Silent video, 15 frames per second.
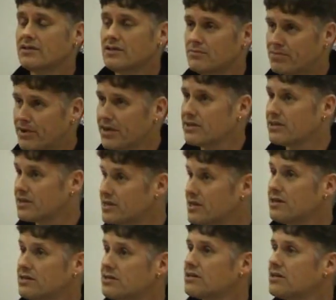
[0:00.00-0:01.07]
to bring the
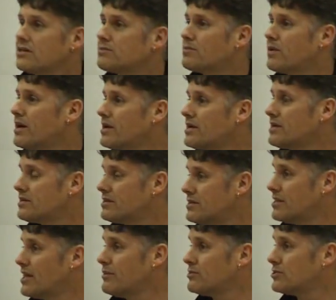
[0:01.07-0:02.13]
greetings of this party to the
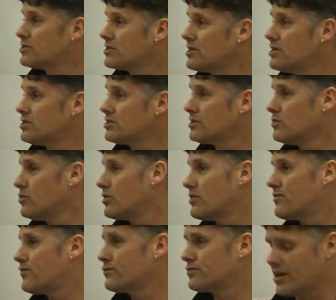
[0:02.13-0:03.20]
demonstration, a
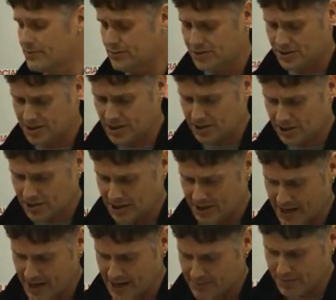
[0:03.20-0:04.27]
wonderful demonstration in
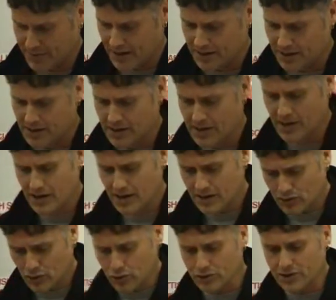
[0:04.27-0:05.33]
Hyde Park,
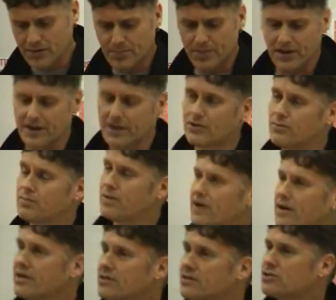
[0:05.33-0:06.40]
the only political
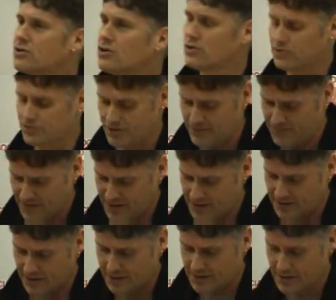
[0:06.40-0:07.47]
party in Scotland
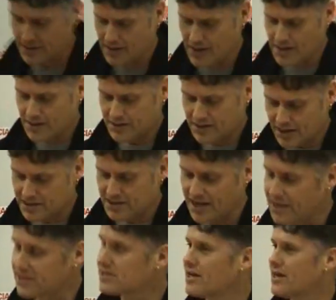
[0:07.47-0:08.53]
invited to
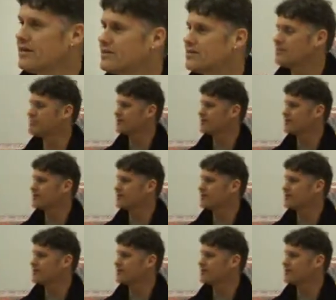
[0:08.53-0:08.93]
address that and